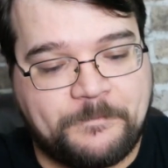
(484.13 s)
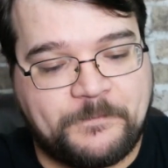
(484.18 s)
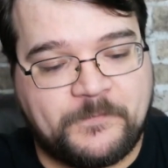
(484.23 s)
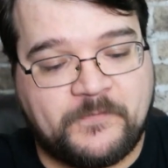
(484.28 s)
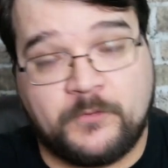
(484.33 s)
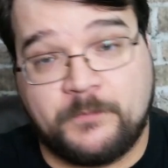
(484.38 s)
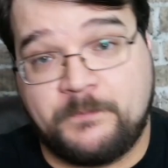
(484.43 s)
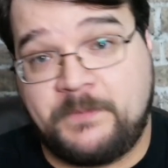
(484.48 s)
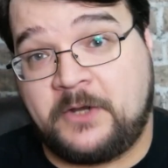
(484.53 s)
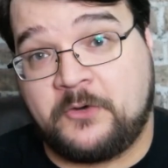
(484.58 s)

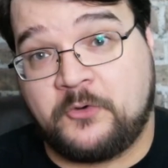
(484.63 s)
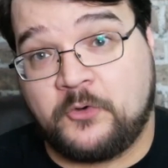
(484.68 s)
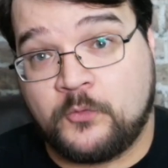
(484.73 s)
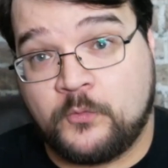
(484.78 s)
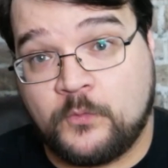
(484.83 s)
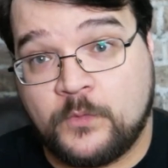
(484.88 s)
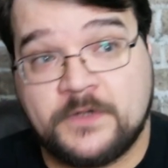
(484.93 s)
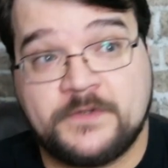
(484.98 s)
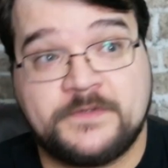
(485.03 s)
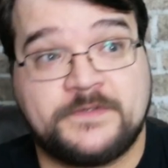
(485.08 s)
For better
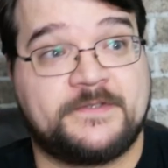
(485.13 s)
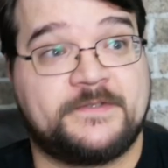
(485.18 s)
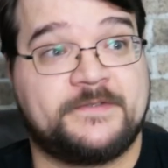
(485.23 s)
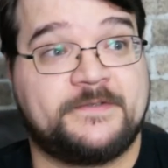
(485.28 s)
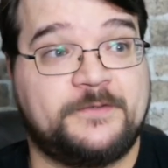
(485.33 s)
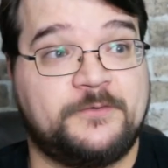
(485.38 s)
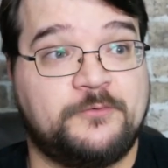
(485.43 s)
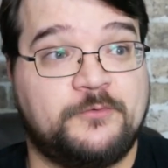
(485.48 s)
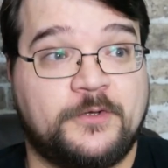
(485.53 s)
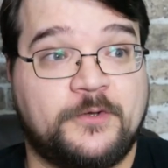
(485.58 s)
or
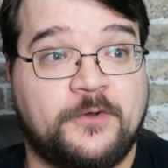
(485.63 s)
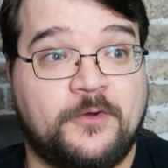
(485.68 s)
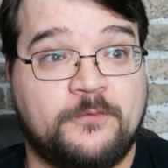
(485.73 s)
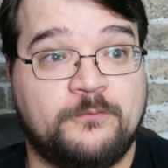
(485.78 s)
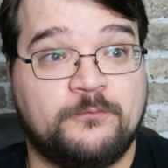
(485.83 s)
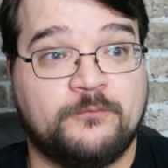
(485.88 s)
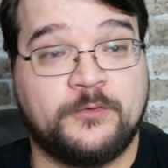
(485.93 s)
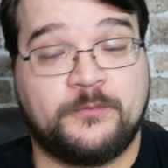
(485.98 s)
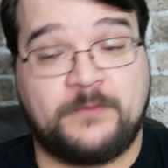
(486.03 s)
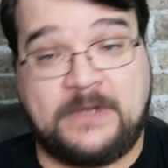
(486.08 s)
worse, you can
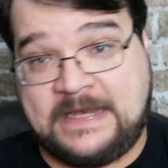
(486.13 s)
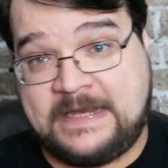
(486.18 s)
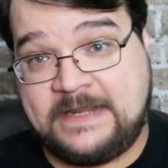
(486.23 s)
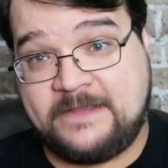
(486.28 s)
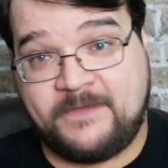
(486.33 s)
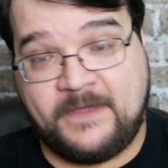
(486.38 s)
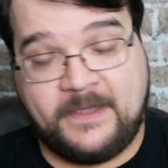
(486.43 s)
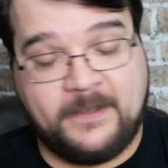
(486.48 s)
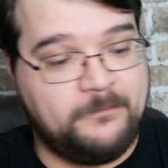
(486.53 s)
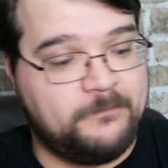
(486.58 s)
homebrew
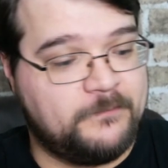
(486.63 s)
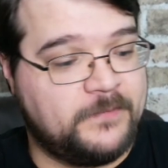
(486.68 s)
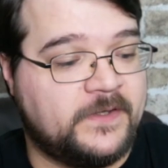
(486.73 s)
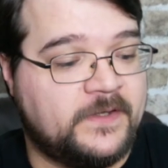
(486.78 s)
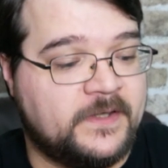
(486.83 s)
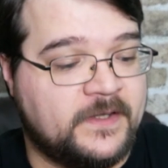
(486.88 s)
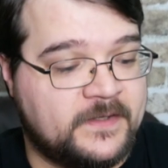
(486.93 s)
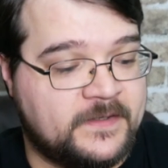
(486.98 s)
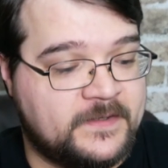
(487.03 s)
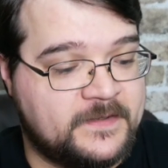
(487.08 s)
anything
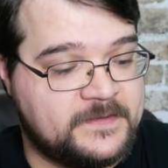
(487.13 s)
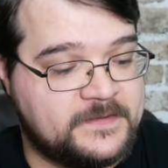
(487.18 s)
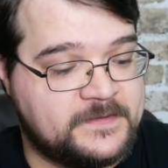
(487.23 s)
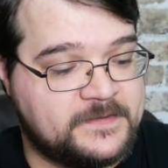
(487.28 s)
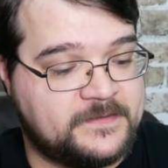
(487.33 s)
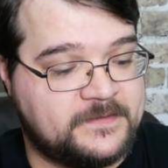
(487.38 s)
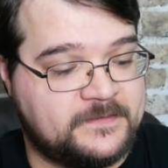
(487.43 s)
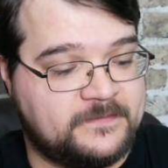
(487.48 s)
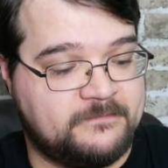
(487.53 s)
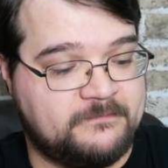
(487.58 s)

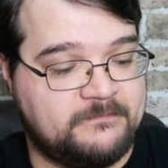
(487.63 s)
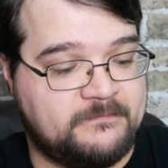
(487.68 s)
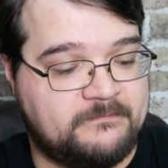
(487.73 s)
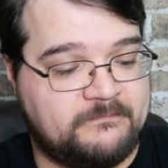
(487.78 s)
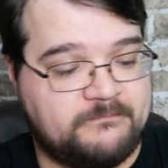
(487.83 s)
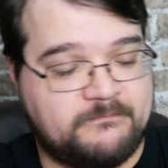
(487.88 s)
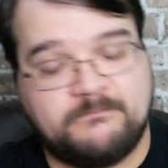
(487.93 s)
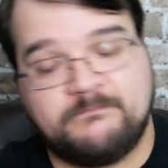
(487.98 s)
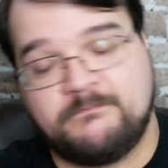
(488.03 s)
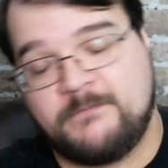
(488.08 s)
because
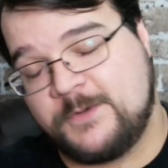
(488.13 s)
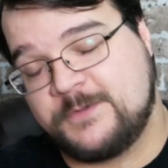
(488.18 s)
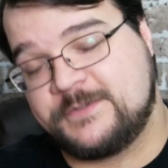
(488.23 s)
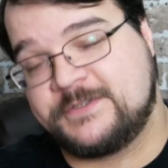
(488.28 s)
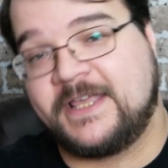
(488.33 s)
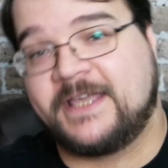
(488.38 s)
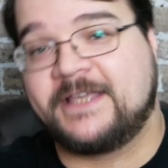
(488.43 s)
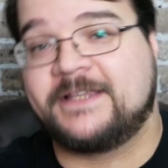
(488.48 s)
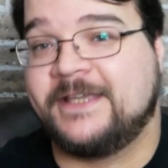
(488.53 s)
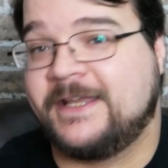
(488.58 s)

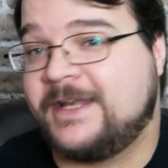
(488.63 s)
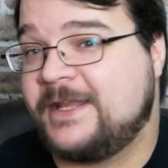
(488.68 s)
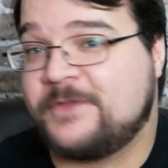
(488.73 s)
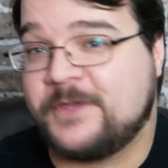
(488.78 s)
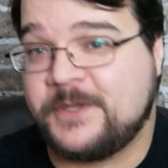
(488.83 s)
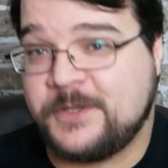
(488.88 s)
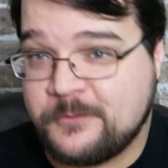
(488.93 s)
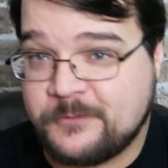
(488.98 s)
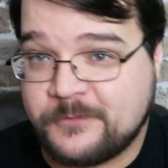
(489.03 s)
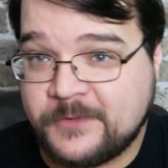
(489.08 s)
most likely
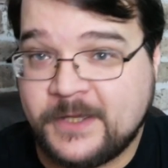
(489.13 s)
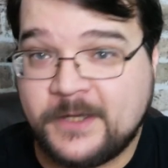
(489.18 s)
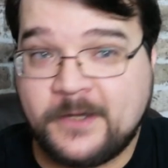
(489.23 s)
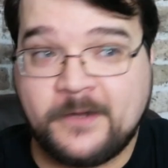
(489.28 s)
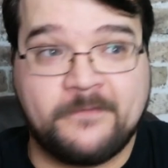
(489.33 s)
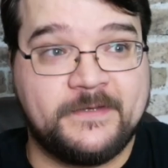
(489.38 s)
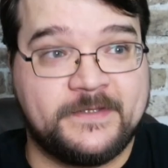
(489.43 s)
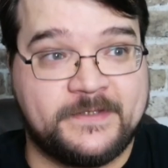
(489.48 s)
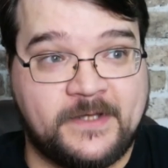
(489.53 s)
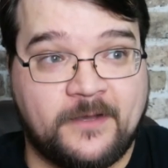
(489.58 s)
anything you think
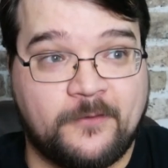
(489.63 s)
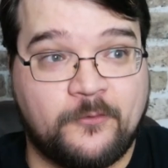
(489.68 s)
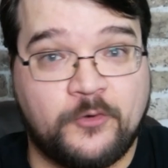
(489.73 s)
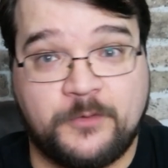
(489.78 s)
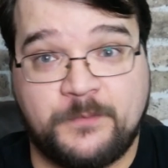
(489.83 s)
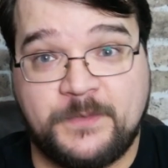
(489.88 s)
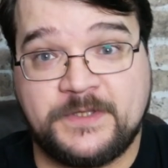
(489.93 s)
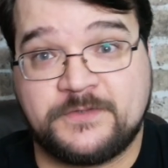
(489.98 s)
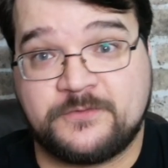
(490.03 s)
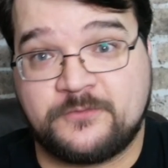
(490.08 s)
of is not
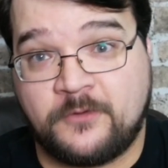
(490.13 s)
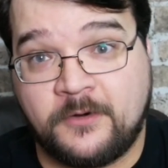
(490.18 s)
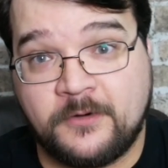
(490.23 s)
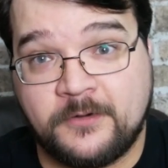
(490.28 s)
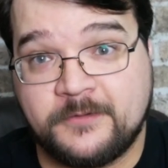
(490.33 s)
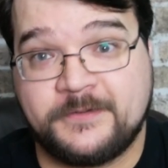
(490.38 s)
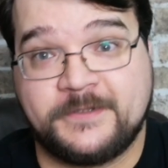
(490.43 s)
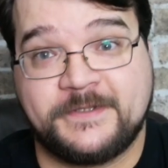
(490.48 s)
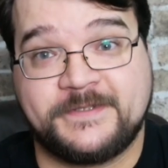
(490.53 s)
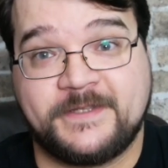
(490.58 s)
going to be
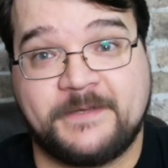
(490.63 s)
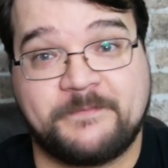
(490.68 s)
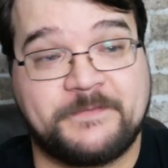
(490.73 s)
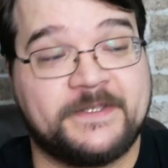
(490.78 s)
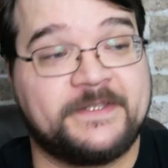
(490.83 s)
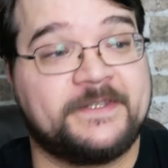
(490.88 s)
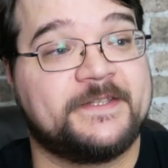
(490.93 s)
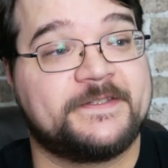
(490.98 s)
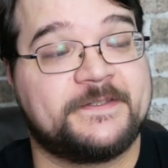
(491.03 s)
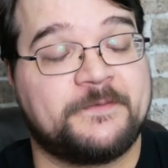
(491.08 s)
stronger than
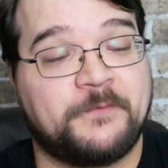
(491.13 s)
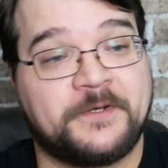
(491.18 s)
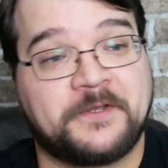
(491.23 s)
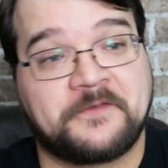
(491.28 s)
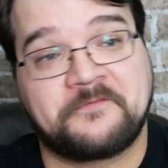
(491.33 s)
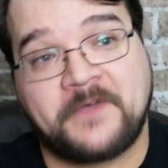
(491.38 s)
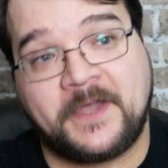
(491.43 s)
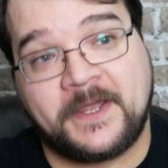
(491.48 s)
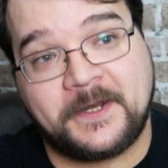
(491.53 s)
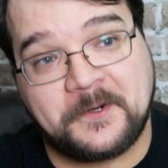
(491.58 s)
something that someone
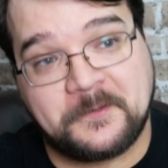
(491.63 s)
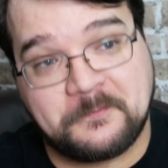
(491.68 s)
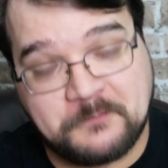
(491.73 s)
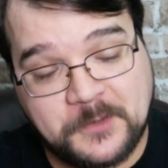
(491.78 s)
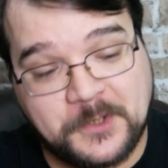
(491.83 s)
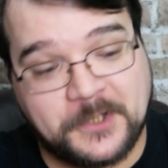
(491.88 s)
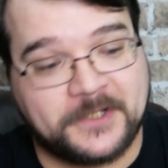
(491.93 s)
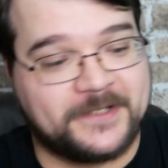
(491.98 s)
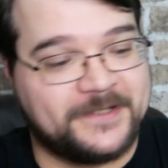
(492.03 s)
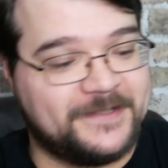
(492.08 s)
can find in a
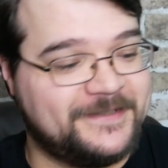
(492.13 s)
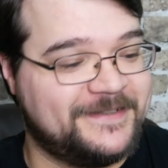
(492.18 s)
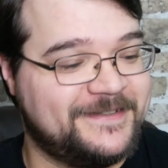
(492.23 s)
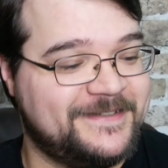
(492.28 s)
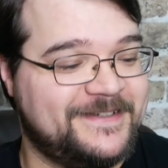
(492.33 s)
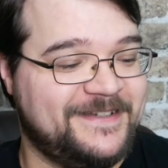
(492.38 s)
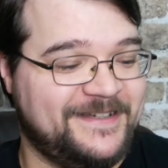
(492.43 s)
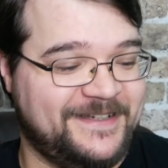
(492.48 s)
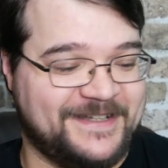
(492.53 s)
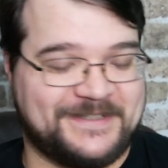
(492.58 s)
book.
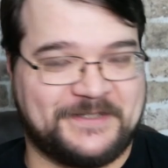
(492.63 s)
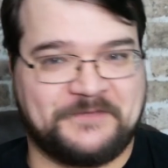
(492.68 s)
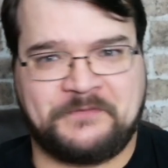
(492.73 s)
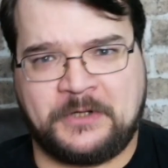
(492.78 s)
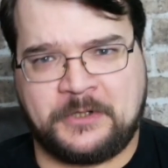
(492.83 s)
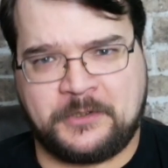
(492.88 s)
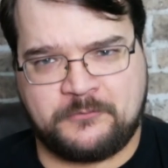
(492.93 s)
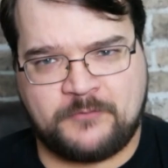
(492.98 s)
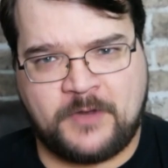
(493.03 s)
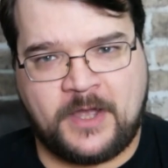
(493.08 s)
It's a
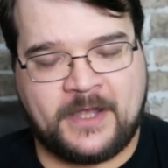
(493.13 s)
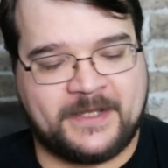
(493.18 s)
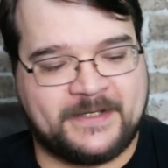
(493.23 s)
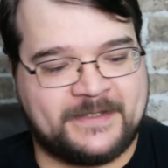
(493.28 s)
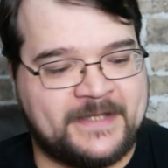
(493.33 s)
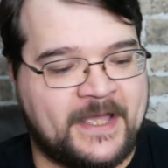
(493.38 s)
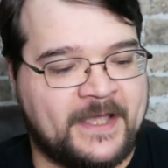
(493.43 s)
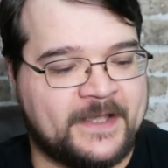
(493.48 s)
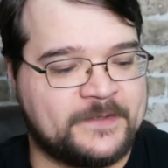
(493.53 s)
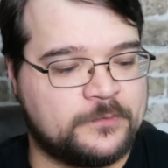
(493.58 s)
very
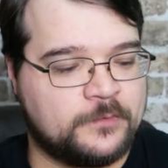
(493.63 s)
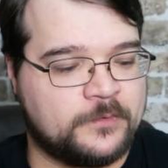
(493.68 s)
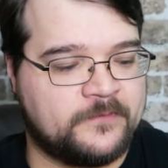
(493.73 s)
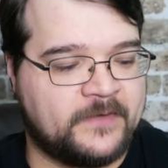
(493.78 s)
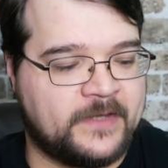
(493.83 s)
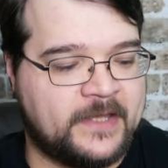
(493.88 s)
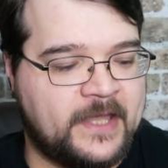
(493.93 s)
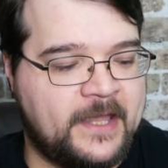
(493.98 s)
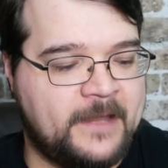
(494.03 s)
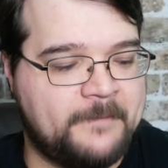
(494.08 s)
rocket tag sort
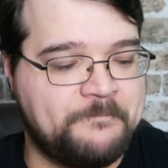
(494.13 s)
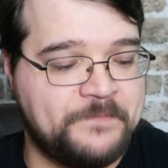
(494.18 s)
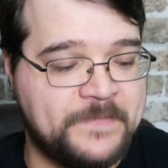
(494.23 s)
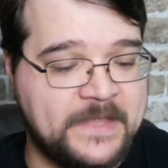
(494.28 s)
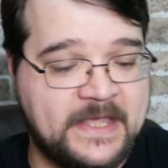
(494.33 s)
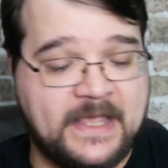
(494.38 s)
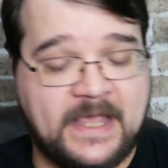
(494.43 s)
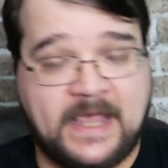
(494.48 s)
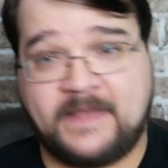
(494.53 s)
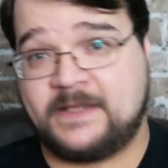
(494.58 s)
of a game.
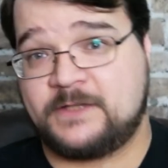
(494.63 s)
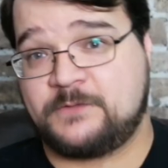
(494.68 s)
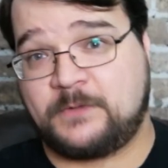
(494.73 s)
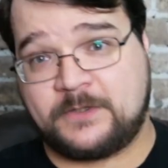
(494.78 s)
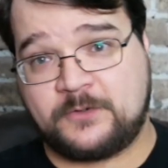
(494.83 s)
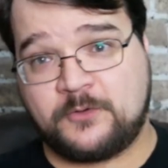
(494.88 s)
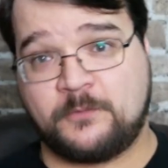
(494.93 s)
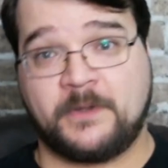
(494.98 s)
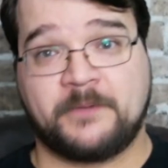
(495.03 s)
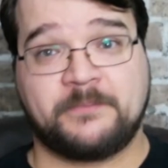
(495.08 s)
And that's
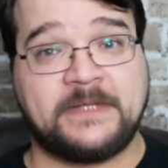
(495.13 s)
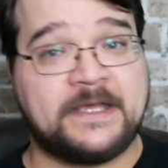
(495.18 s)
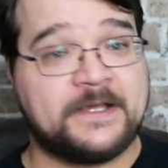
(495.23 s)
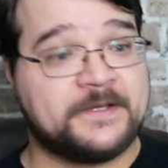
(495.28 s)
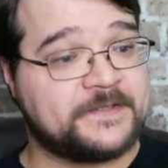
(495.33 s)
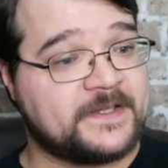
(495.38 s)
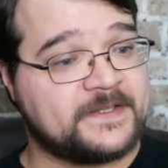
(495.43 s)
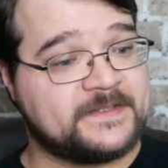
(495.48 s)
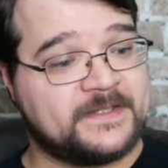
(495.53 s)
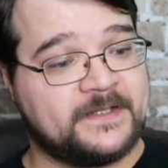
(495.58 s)
what I told my
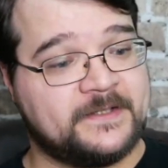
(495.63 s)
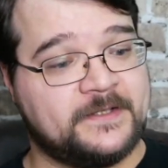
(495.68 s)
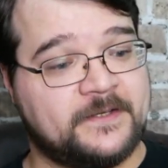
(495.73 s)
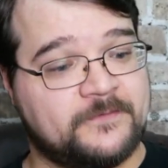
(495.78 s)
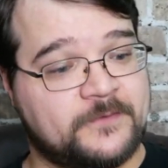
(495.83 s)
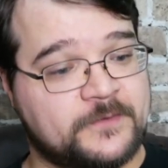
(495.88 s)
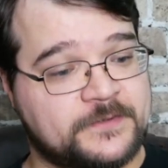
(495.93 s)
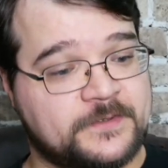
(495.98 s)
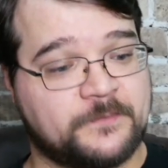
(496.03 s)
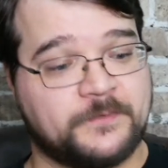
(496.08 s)
players. I said,
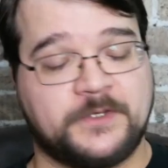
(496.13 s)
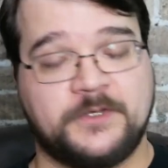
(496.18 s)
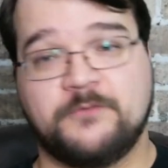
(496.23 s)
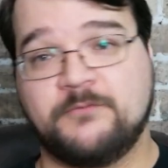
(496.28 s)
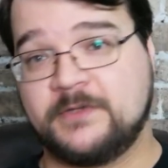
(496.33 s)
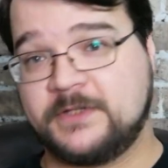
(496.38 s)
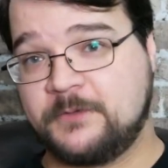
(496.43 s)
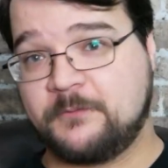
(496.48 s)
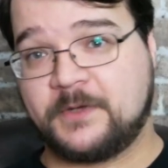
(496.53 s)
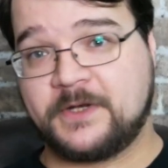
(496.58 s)
if there's something you
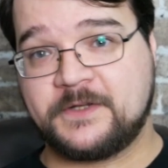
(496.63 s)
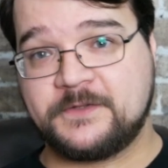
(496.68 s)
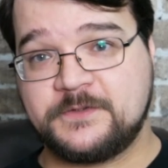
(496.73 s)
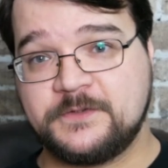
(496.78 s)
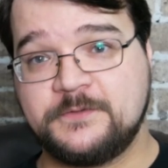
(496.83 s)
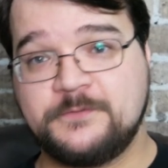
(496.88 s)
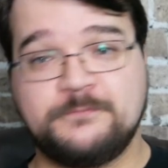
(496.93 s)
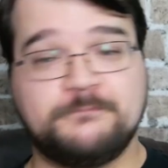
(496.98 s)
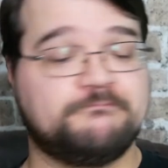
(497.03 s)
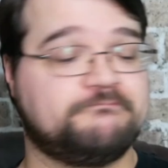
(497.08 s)
really want to
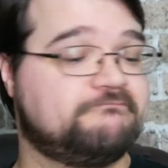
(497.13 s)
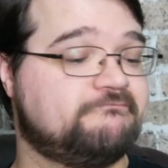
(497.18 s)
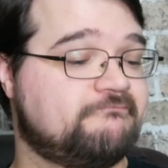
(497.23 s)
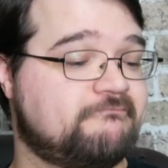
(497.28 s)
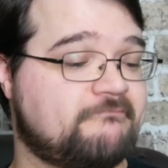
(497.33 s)
do,